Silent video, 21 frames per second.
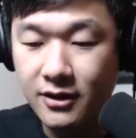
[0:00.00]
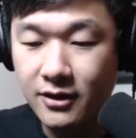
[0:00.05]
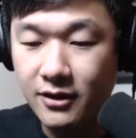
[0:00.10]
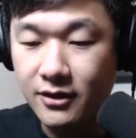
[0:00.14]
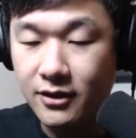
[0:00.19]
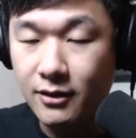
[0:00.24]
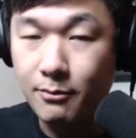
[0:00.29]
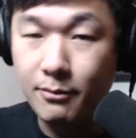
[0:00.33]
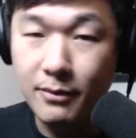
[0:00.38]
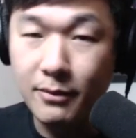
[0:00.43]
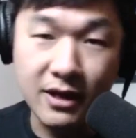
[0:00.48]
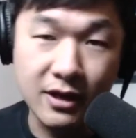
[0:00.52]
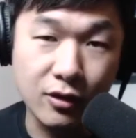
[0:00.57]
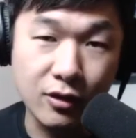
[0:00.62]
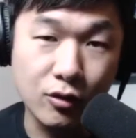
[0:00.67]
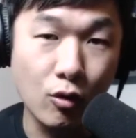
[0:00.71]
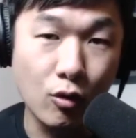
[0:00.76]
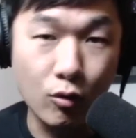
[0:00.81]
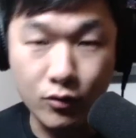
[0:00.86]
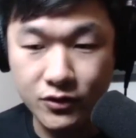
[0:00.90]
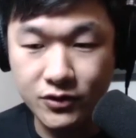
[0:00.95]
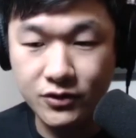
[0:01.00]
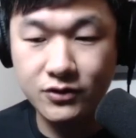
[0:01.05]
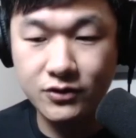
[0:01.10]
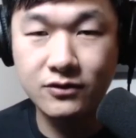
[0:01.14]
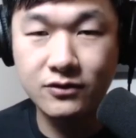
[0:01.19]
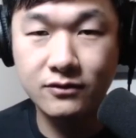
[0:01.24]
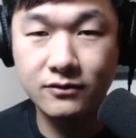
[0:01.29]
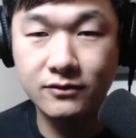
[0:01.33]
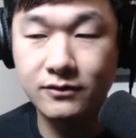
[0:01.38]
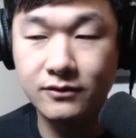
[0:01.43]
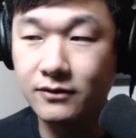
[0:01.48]
the main course,
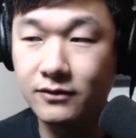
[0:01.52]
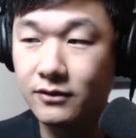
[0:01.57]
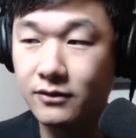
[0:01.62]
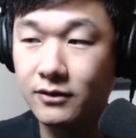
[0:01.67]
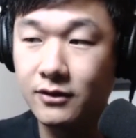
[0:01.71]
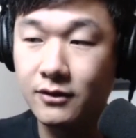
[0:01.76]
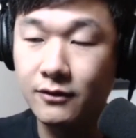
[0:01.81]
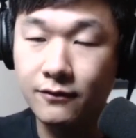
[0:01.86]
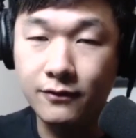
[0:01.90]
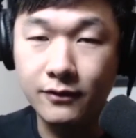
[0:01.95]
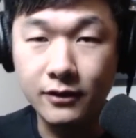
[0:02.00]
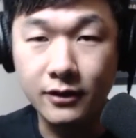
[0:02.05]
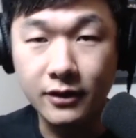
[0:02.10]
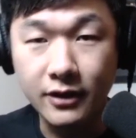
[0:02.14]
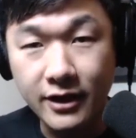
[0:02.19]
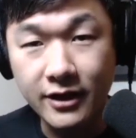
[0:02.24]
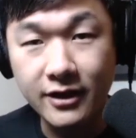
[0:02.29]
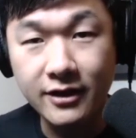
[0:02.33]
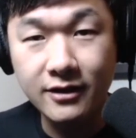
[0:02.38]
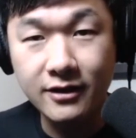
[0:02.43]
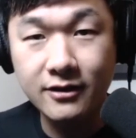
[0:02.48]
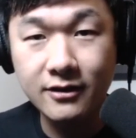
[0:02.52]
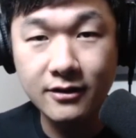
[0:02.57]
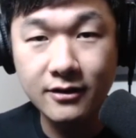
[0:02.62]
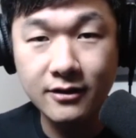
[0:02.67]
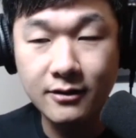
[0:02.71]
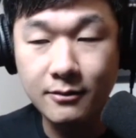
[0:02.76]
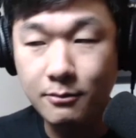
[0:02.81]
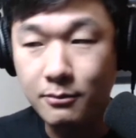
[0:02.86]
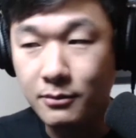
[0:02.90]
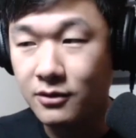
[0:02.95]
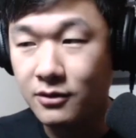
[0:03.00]
the filet
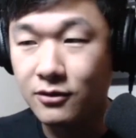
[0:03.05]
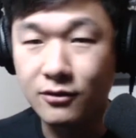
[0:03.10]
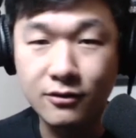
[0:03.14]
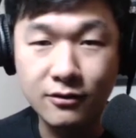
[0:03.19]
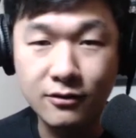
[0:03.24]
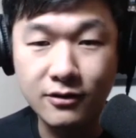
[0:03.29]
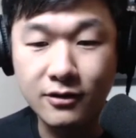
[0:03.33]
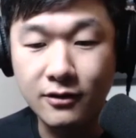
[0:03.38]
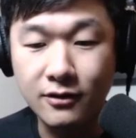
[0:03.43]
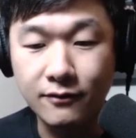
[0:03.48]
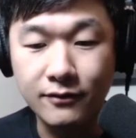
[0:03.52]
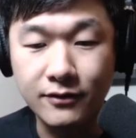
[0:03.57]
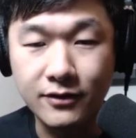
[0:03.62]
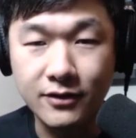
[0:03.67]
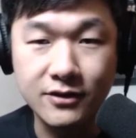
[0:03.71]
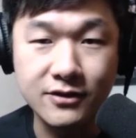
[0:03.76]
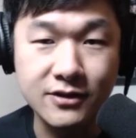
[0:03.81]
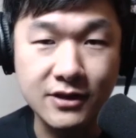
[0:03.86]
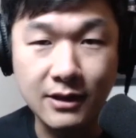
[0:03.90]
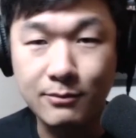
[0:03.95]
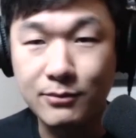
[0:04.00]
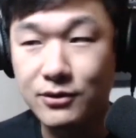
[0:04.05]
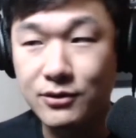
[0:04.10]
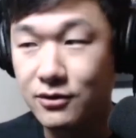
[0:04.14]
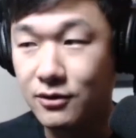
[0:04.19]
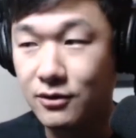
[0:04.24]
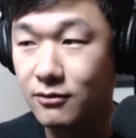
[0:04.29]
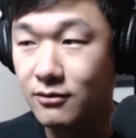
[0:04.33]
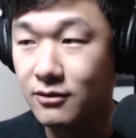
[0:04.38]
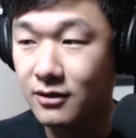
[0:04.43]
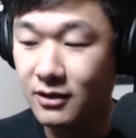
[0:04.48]
mignon of this episode.